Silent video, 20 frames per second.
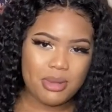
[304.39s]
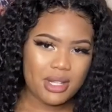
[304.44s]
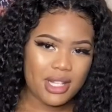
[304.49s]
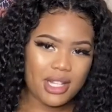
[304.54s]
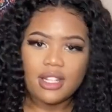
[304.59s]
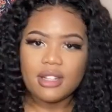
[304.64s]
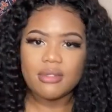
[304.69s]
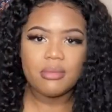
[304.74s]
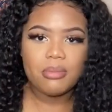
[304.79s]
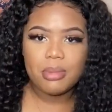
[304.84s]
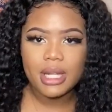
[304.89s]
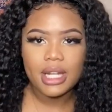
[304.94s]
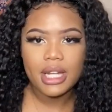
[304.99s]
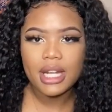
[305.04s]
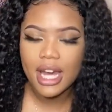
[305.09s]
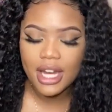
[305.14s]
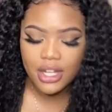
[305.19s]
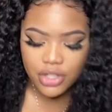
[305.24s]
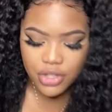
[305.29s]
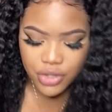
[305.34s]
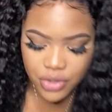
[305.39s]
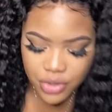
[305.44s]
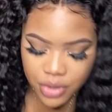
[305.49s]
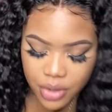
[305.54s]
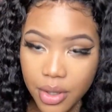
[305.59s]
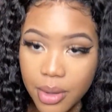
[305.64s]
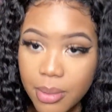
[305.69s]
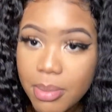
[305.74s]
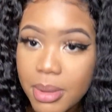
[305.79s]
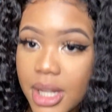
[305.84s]
be being extra
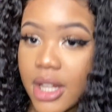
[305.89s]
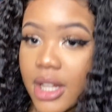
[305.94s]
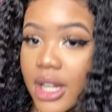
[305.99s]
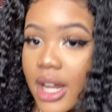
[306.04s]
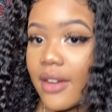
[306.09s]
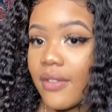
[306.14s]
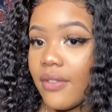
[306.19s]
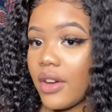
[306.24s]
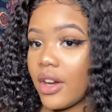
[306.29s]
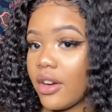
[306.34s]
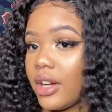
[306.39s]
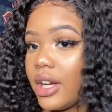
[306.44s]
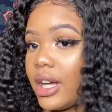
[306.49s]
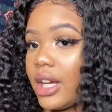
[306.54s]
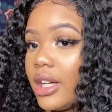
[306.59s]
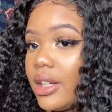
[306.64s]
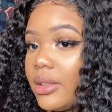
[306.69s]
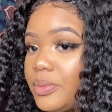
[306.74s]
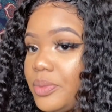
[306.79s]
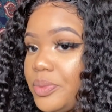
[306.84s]
or being like very